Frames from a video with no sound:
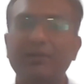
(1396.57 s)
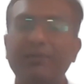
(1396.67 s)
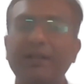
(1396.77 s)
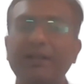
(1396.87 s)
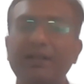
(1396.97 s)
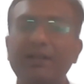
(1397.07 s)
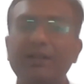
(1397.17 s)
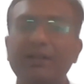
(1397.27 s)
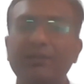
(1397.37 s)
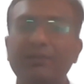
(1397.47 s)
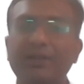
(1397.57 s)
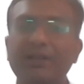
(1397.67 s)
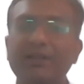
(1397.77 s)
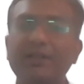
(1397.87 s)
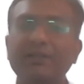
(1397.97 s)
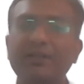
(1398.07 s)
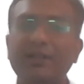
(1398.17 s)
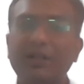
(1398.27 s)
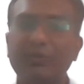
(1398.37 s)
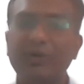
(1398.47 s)
Finally, we discussed
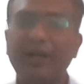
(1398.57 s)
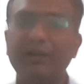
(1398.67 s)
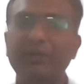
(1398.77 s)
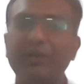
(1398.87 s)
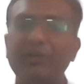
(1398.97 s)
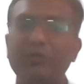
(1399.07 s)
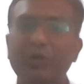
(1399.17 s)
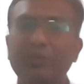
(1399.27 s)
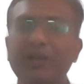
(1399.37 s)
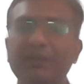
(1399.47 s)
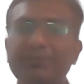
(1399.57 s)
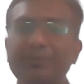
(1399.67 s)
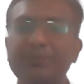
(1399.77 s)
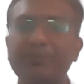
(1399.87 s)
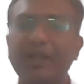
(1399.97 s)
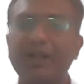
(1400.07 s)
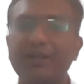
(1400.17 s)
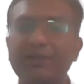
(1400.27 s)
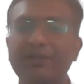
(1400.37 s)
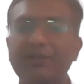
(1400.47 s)
the thermodynamic equilibrium.
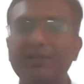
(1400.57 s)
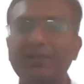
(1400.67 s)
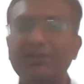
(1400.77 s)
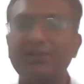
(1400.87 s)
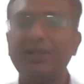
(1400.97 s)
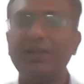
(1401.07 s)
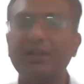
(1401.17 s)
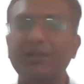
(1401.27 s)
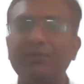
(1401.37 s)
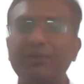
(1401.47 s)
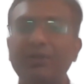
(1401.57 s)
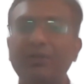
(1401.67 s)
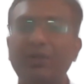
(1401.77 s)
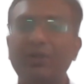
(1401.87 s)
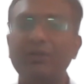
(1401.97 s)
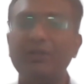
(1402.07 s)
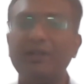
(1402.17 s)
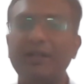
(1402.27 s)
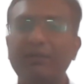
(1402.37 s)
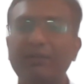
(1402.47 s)
This is the state where all
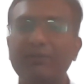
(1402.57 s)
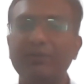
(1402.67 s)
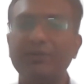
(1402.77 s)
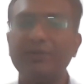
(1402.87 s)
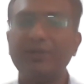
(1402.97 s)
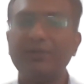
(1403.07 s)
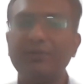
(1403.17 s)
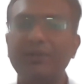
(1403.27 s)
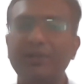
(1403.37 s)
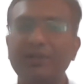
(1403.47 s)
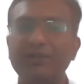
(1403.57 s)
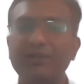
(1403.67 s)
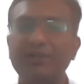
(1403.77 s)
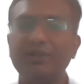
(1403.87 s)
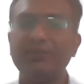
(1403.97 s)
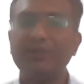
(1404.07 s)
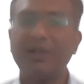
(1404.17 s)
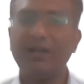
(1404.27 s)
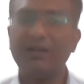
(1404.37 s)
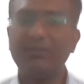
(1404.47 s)
the driving forces within a system
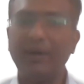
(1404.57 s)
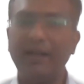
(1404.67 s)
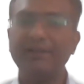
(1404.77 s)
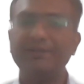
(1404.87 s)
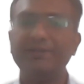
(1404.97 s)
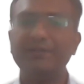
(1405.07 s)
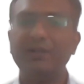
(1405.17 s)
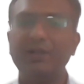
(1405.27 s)
are balanced,